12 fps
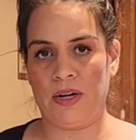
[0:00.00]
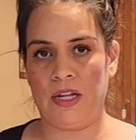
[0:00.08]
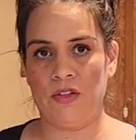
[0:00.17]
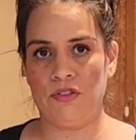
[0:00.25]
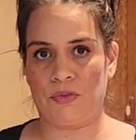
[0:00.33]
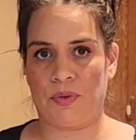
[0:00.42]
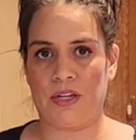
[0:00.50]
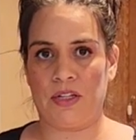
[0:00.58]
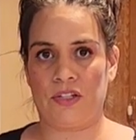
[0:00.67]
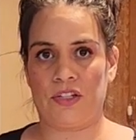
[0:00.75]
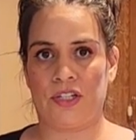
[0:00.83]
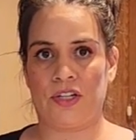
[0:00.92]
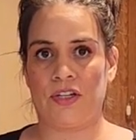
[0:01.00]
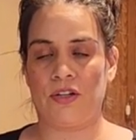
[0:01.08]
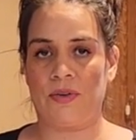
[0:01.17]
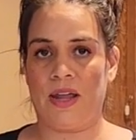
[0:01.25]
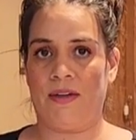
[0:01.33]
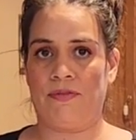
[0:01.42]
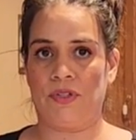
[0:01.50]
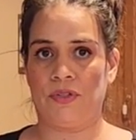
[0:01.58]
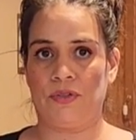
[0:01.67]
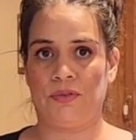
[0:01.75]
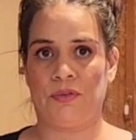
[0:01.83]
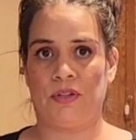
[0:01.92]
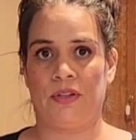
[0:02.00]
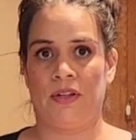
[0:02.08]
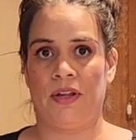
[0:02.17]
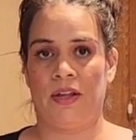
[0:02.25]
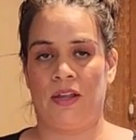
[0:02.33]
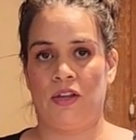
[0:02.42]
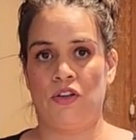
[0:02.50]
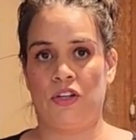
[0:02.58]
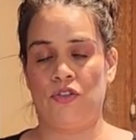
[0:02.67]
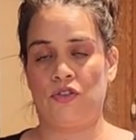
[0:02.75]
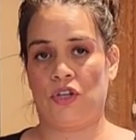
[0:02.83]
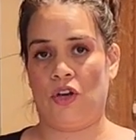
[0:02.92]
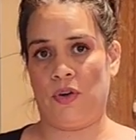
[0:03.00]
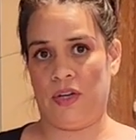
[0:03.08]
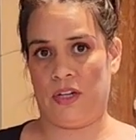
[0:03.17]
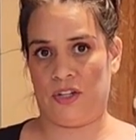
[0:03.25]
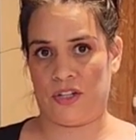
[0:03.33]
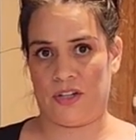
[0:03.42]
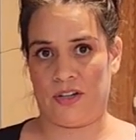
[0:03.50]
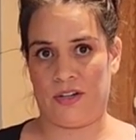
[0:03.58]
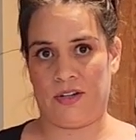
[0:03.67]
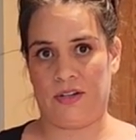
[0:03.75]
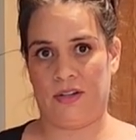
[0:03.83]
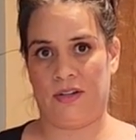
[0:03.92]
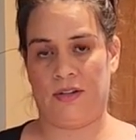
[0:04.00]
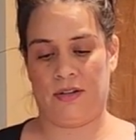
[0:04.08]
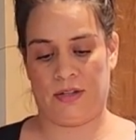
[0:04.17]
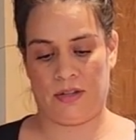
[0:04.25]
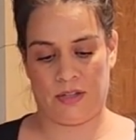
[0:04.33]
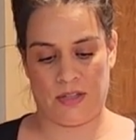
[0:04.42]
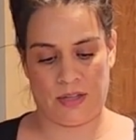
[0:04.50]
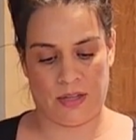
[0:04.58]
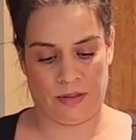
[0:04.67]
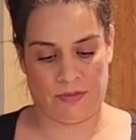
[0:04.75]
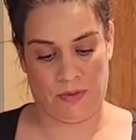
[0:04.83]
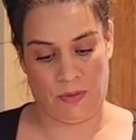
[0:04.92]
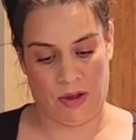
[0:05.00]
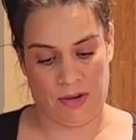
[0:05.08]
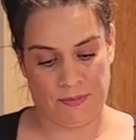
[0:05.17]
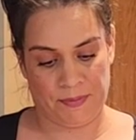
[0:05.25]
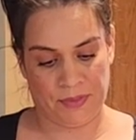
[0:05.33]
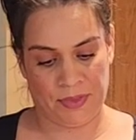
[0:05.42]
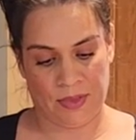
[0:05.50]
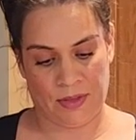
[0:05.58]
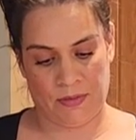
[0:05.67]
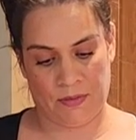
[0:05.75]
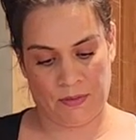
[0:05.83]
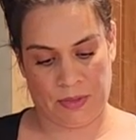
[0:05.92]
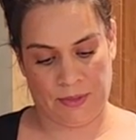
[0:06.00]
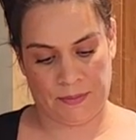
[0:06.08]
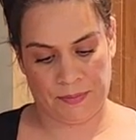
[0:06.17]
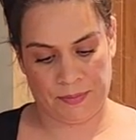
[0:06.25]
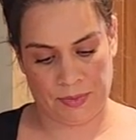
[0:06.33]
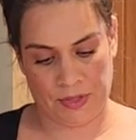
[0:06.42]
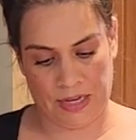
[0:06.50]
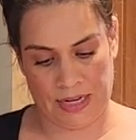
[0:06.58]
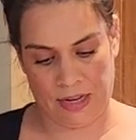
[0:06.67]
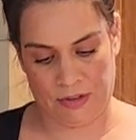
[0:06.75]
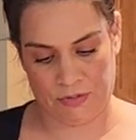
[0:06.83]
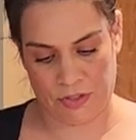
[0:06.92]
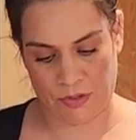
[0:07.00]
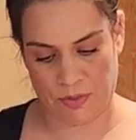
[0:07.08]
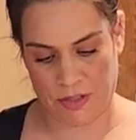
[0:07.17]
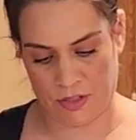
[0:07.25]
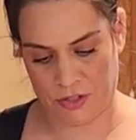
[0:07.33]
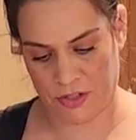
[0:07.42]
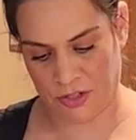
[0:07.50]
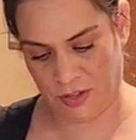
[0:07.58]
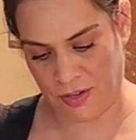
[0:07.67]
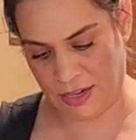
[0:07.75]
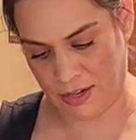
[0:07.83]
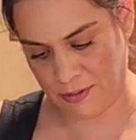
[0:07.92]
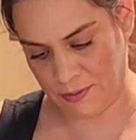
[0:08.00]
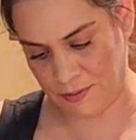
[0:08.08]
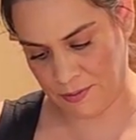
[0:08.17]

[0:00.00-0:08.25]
want to use regular sugar, you don't have to. You can use coconut sugar if you want. But I have just regular sugar right now.